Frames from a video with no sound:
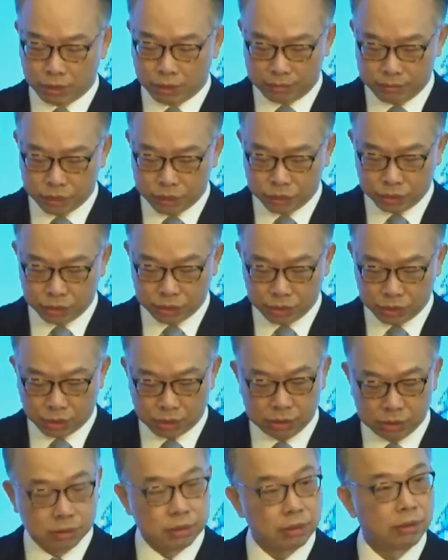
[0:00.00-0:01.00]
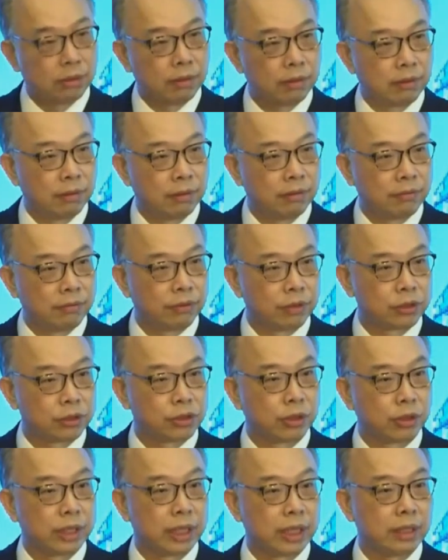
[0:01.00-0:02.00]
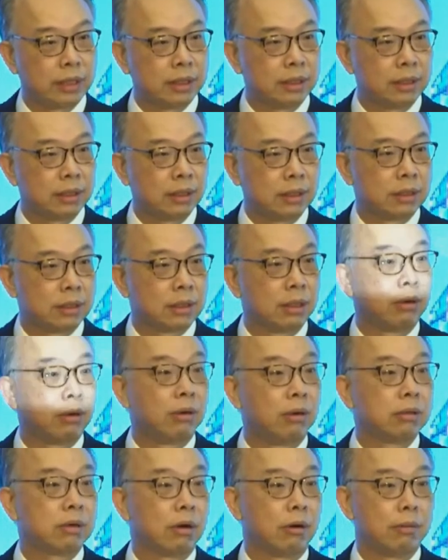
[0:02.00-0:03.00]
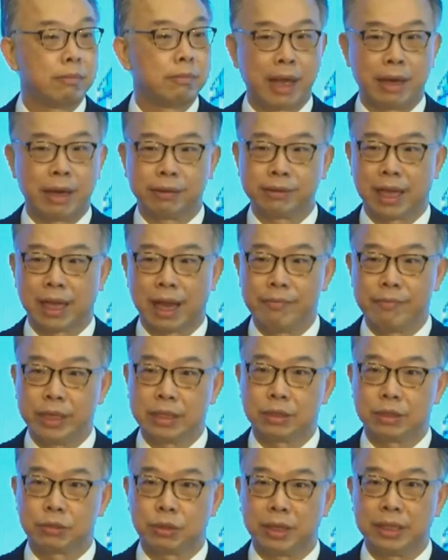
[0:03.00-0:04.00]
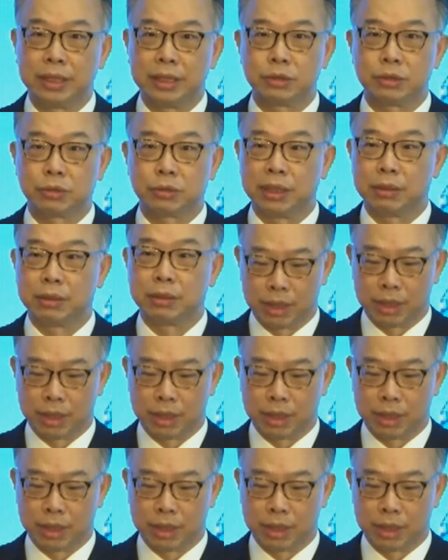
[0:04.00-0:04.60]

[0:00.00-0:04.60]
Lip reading: to you all for joining the Hong Kong Maritime Week 2021.